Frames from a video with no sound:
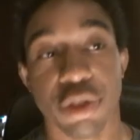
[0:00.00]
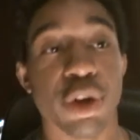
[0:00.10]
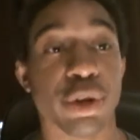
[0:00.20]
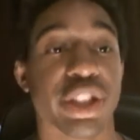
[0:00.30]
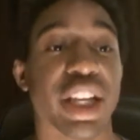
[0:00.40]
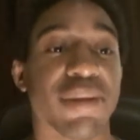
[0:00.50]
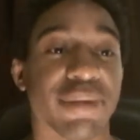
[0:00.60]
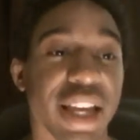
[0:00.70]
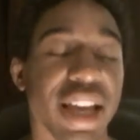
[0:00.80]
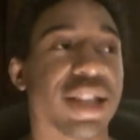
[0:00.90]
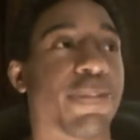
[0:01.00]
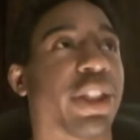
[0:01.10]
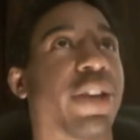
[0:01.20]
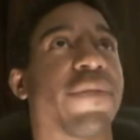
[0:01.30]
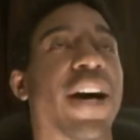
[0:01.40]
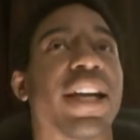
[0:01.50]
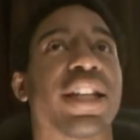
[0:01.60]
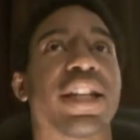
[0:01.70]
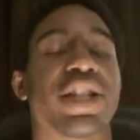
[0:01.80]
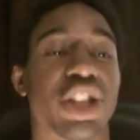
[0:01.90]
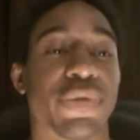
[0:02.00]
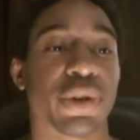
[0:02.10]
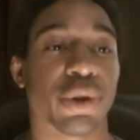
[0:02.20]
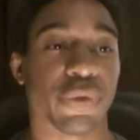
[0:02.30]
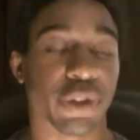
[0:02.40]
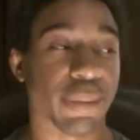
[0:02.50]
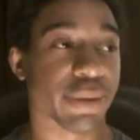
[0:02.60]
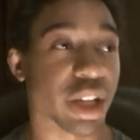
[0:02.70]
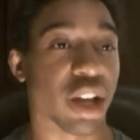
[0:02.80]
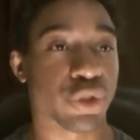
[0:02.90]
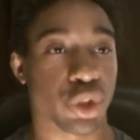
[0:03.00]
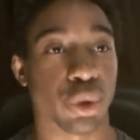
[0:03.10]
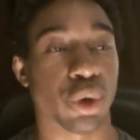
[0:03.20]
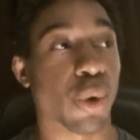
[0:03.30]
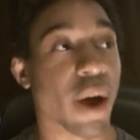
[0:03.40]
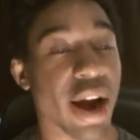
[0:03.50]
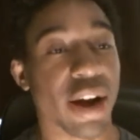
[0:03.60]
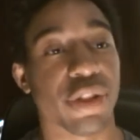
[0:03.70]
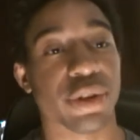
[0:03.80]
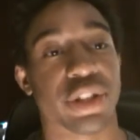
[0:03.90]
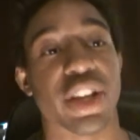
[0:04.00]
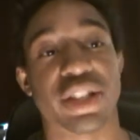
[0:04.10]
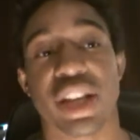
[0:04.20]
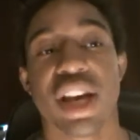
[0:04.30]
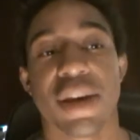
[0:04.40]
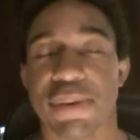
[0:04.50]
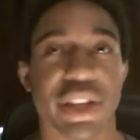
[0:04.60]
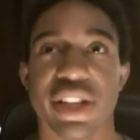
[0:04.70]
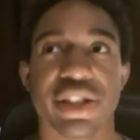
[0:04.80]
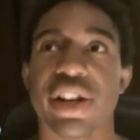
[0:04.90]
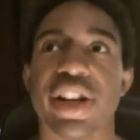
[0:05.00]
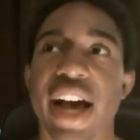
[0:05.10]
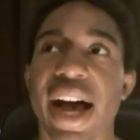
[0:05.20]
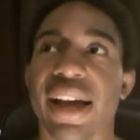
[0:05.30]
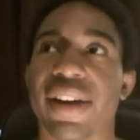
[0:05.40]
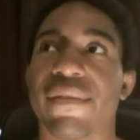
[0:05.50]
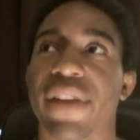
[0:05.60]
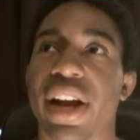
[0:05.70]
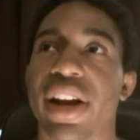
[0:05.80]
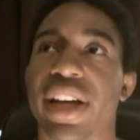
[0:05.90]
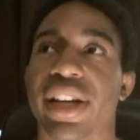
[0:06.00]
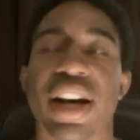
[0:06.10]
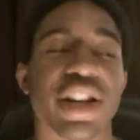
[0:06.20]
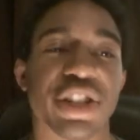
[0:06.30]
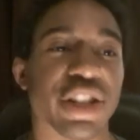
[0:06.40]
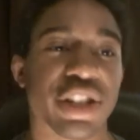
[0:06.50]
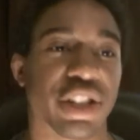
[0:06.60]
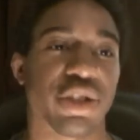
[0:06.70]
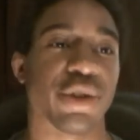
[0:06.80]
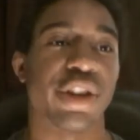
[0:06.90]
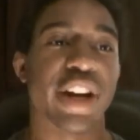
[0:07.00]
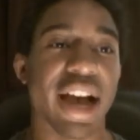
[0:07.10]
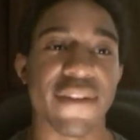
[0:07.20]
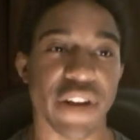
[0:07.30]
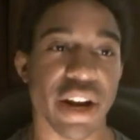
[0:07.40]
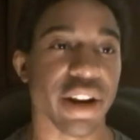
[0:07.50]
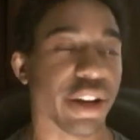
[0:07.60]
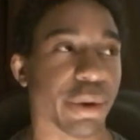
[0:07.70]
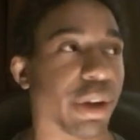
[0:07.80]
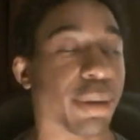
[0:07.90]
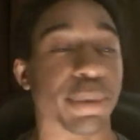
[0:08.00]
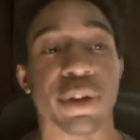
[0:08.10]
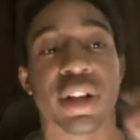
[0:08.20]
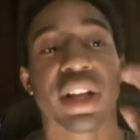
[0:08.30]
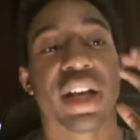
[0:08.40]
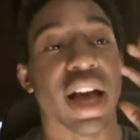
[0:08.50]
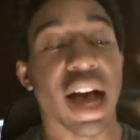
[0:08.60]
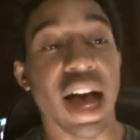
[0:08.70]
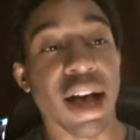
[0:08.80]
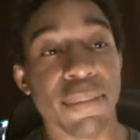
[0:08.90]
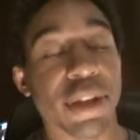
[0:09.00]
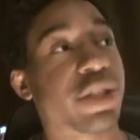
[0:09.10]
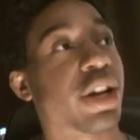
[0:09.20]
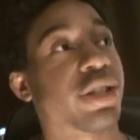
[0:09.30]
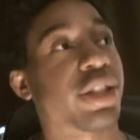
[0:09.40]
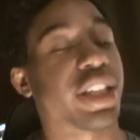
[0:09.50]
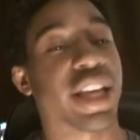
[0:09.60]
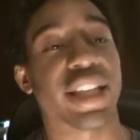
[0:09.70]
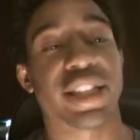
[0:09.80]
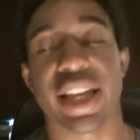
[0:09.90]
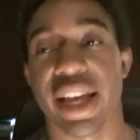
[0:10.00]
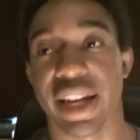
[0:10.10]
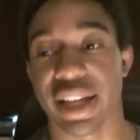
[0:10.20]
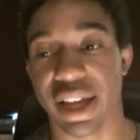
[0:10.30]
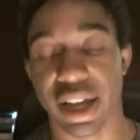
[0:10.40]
those same things, but they find it difficult for themselves to acquire those things because they're not very conscientious or they're not very agreeable. It's also the case that